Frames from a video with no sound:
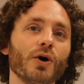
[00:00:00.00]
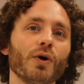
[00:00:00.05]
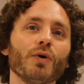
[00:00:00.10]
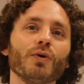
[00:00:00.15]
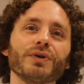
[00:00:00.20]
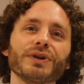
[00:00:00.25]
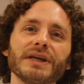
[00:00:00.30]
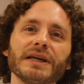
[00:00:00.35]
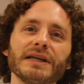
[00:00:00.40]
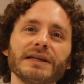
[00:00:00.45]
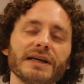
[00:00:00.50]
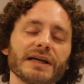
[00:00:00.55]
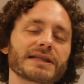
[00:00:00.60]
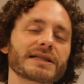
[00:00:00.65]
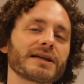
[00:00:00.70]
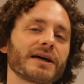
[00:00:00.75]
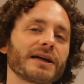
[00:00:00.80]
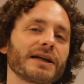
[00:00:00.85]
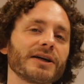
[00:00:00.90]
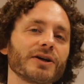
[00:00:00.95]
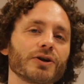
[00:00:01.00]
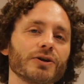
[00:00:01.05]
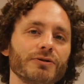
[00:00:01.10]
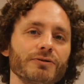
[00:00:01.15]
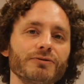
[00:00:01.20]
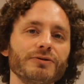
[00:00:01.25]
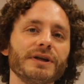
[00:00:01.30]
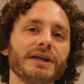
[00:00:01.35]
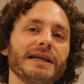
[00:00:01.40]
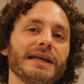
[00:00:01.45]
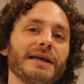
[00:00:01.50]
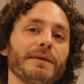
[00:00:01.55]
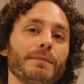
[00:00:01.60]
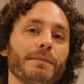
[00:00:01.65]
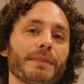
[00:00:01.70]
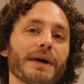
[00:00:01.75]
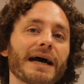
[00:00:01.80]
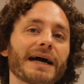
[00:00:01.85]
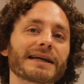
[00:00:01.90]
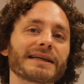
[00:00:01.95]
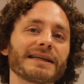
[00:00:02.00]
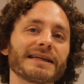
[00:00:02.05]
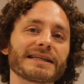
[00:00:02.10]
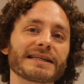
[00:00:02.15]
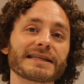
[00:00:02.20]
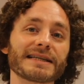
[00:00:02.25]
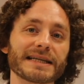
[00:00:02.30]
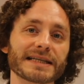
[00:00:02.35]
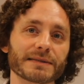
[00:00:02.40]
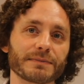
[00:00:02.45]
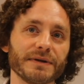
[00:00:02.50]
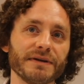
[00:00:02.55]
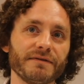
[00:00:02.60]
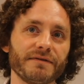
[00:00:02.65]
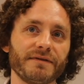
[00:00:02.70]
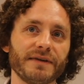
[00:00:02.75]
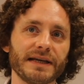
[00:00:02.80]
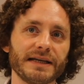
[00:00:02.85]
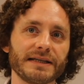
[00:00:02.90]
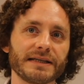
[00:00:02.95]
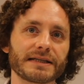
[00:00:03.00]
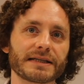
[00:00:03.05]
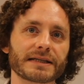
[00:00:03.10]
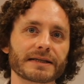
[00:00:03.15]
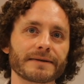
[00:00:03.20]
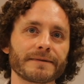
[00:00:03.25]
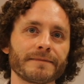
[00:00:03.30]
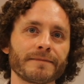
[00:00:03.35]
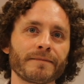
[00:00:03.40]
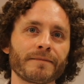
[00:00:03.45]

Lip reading: only it does not include an impact assessment phase.